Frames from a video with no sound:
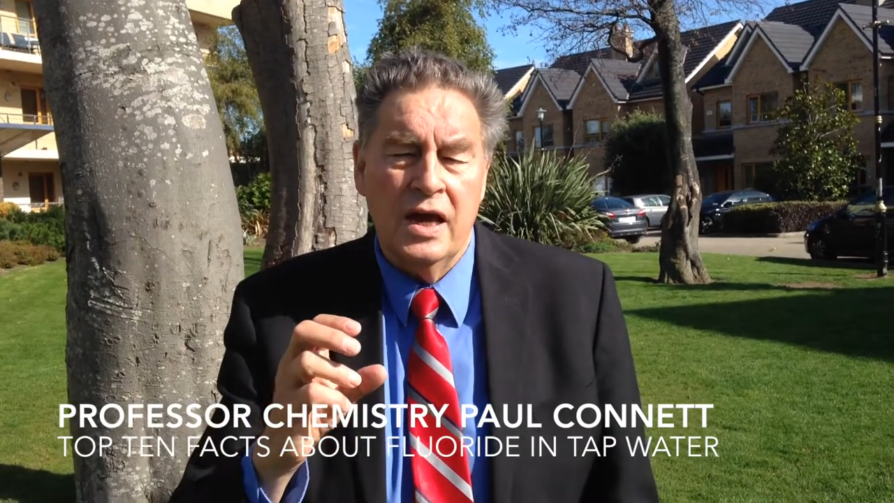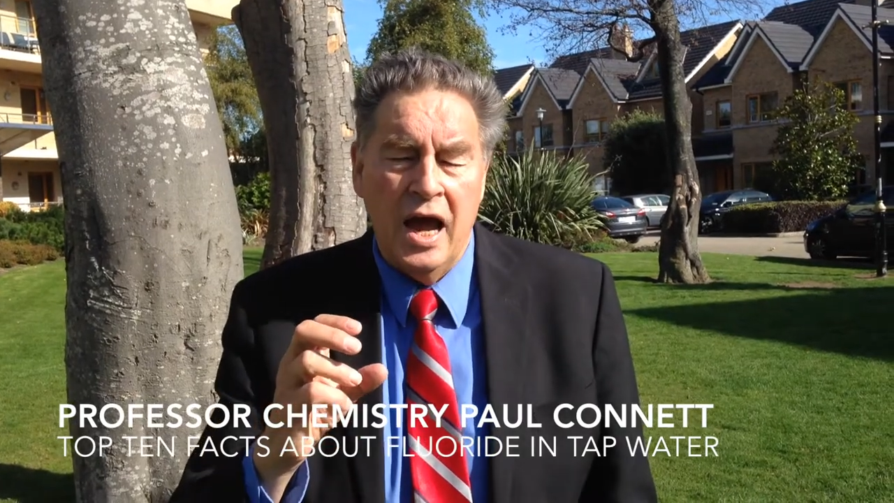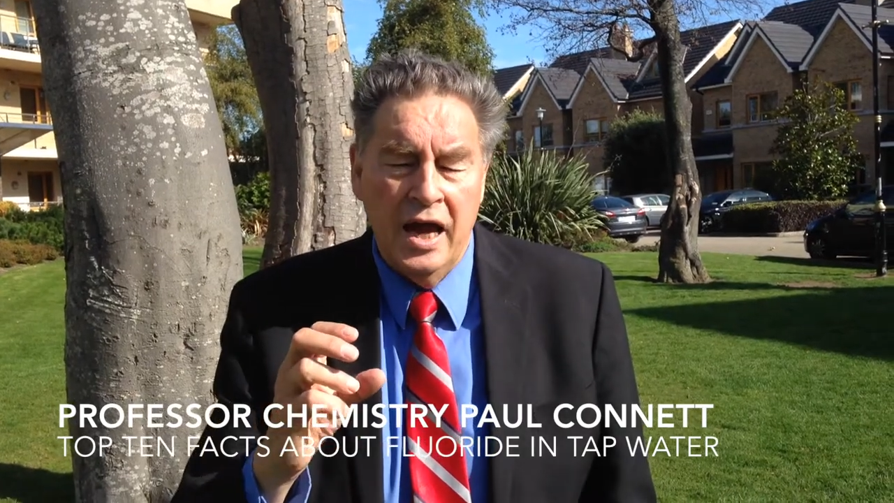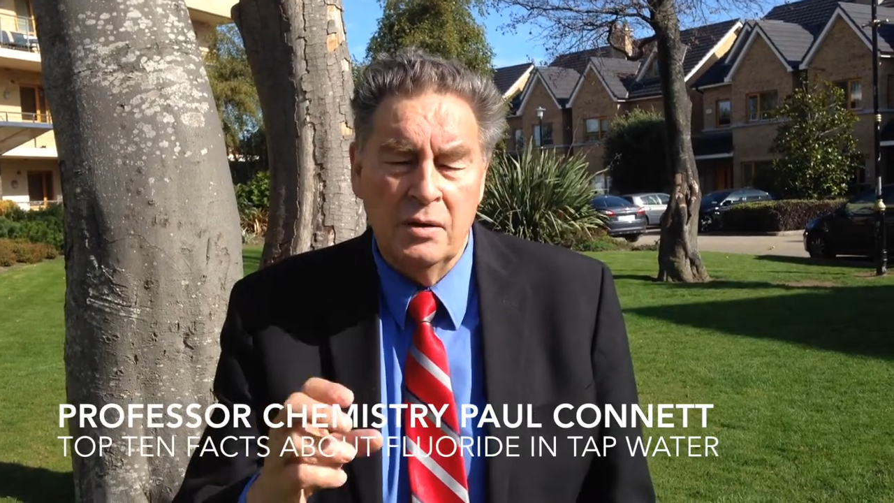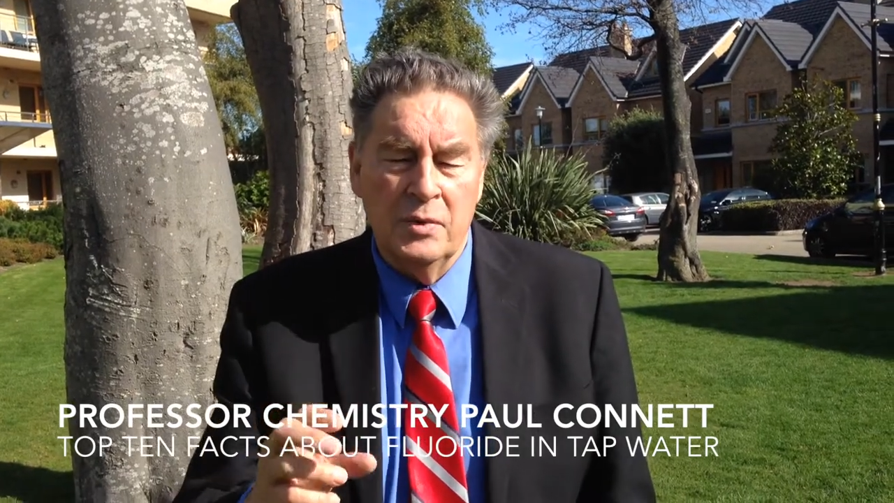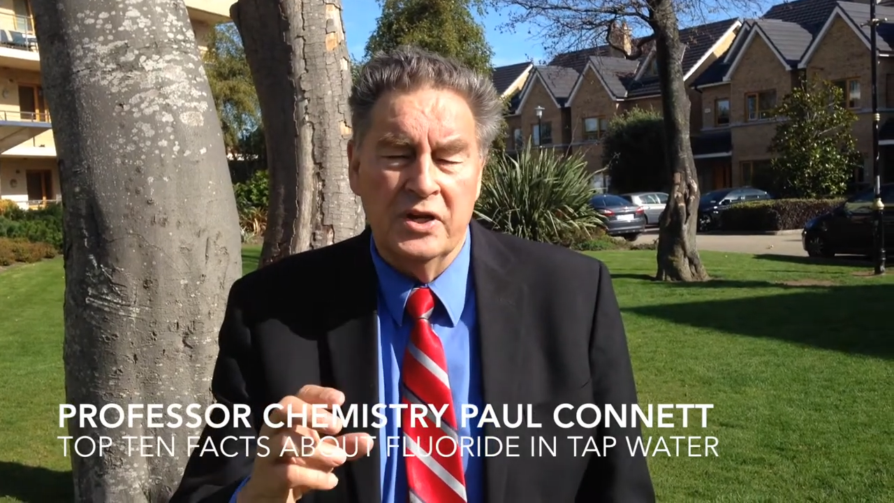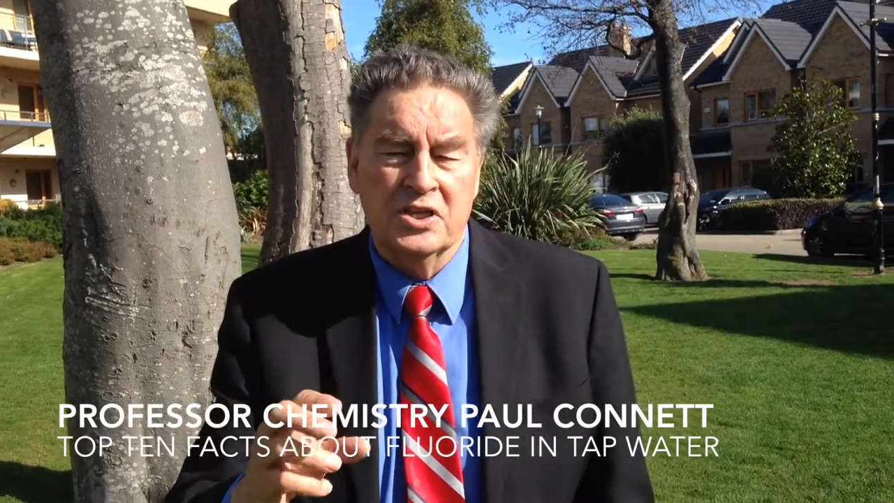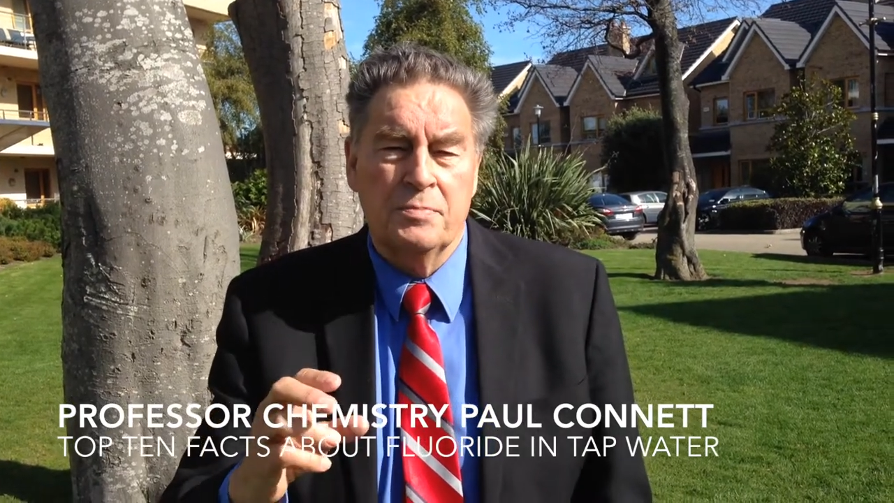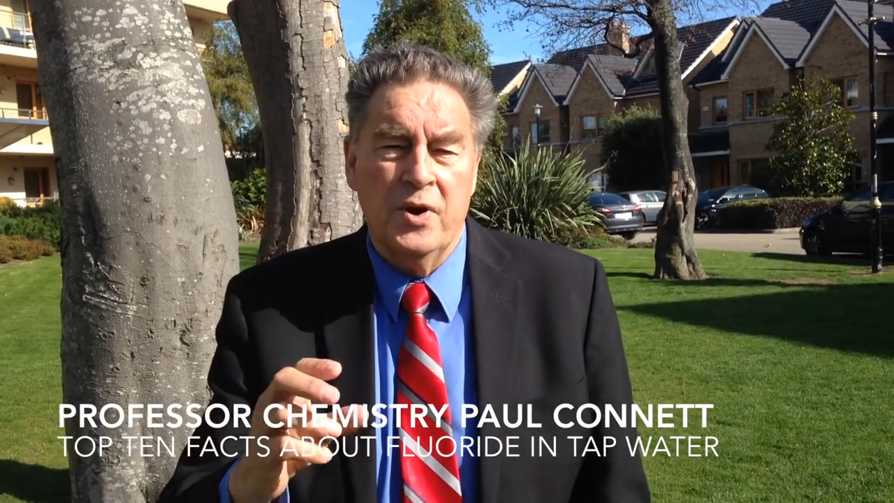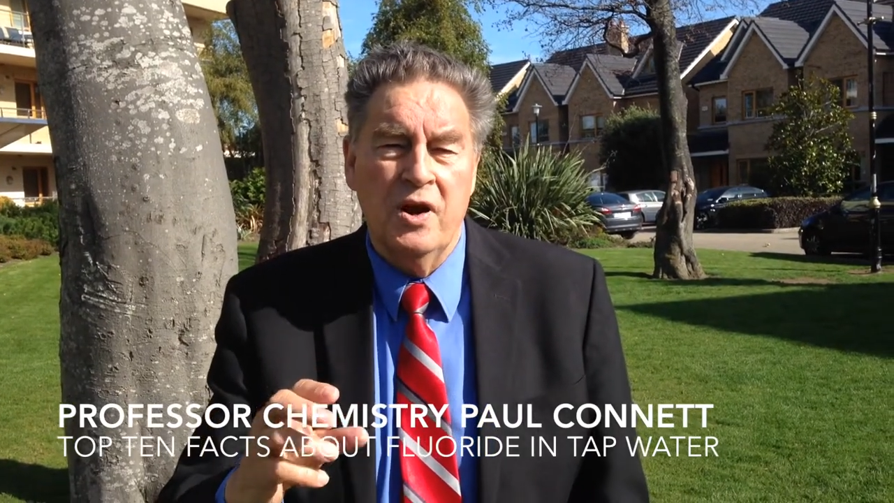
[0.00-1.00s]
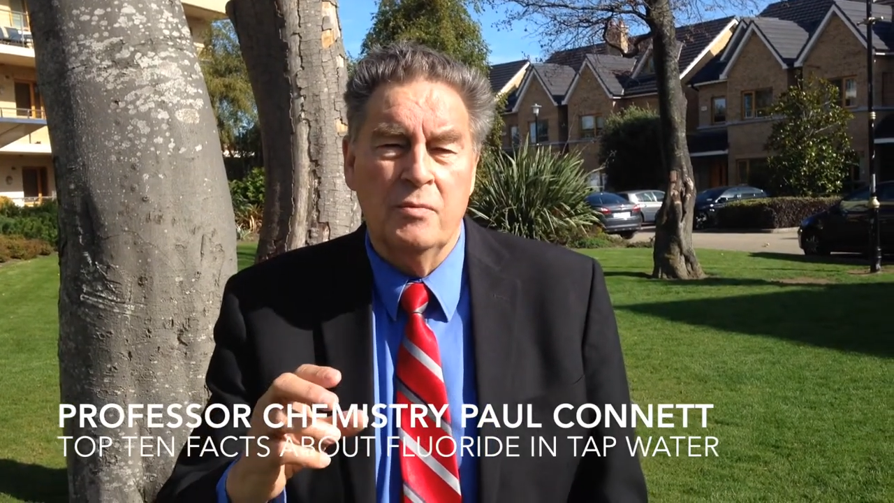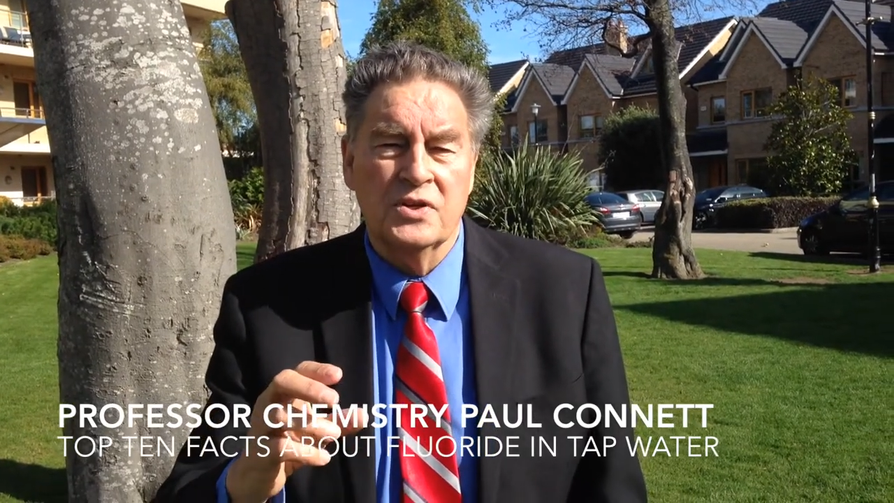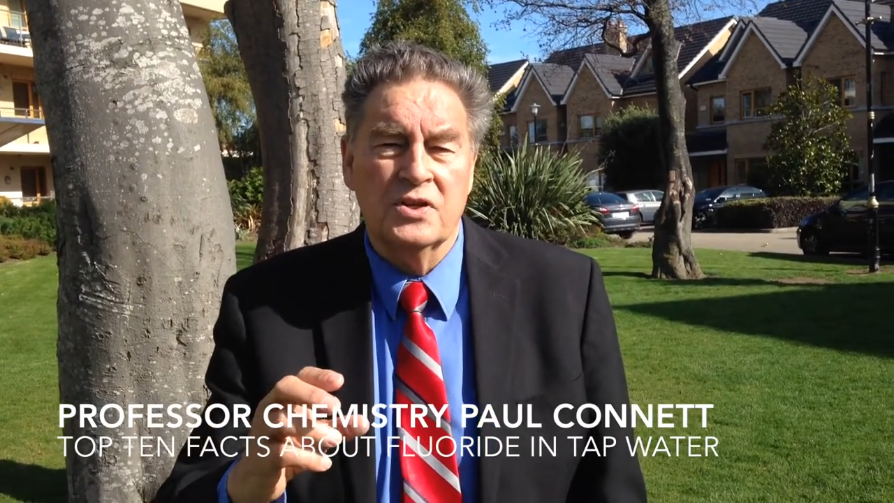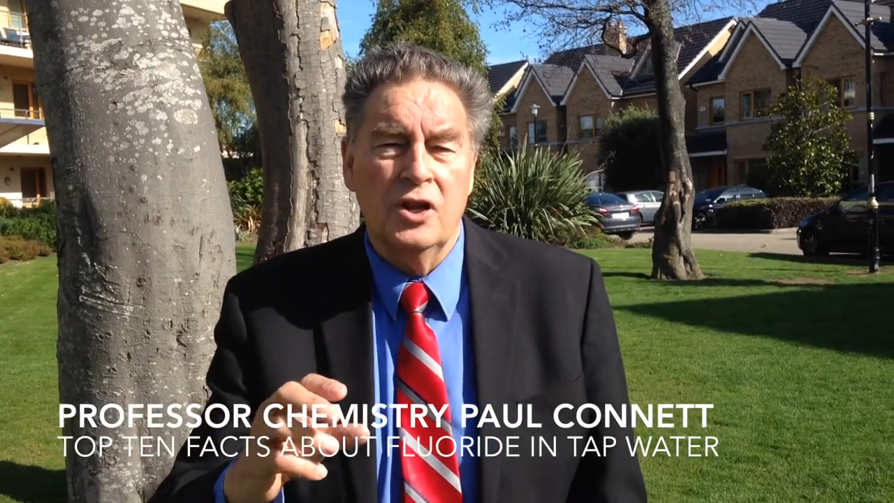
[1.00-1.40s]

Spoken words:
animal experiments,